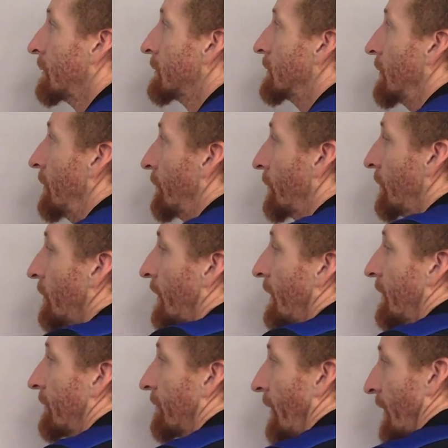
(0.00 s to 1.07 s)
So if we're looking
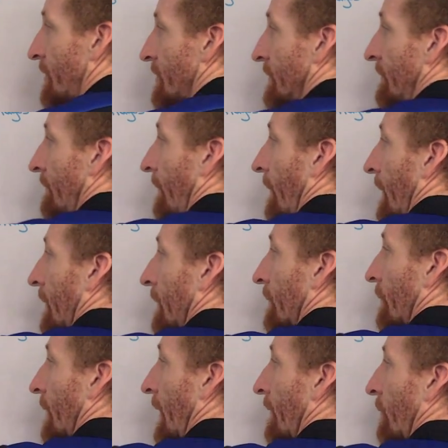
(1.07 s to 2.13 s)
at a fraction,
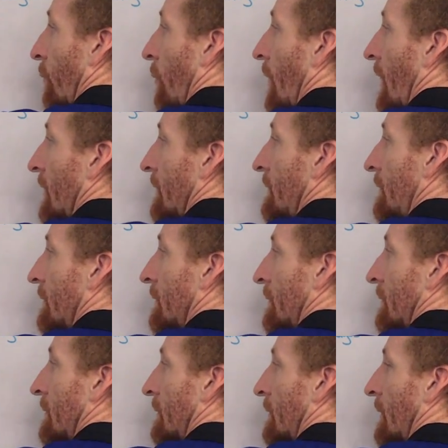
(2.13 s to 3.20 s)
we have 1
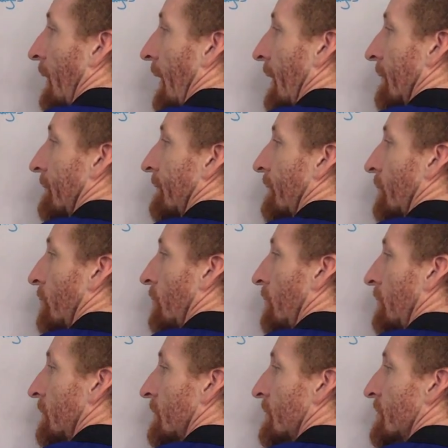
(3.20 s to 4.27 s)
out of
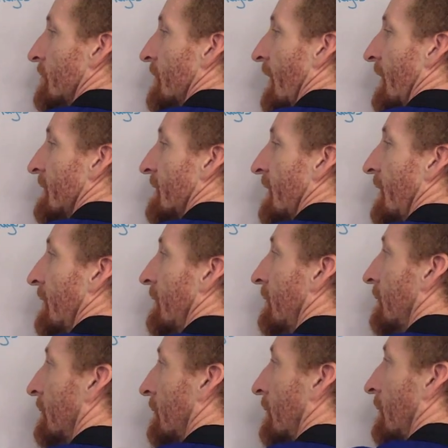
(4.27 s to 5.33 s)
4 chance here,
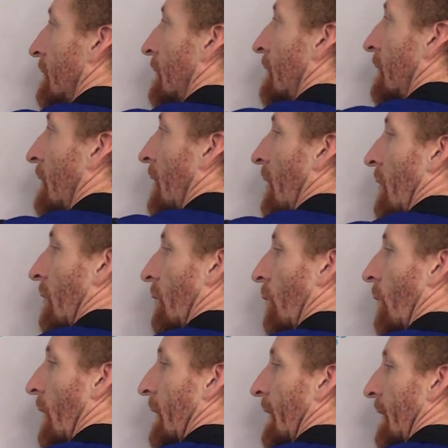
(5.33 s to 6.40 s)

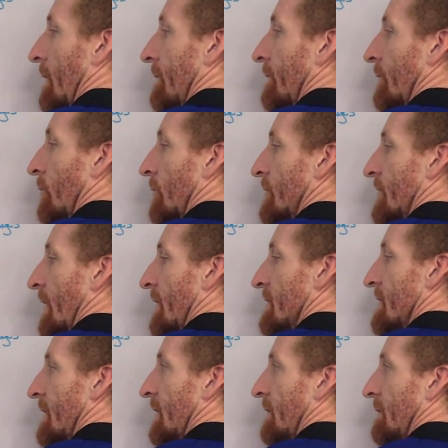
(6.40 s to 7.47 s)
1 out of 4
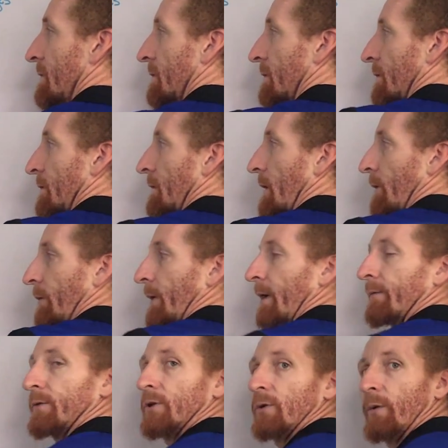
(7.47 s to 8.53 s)
chance here, and we
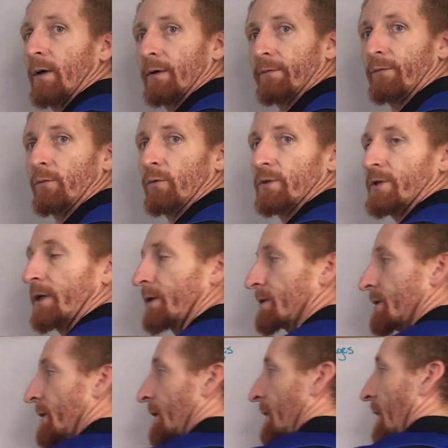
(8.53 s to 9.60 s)
have 2 out of 4 chance here.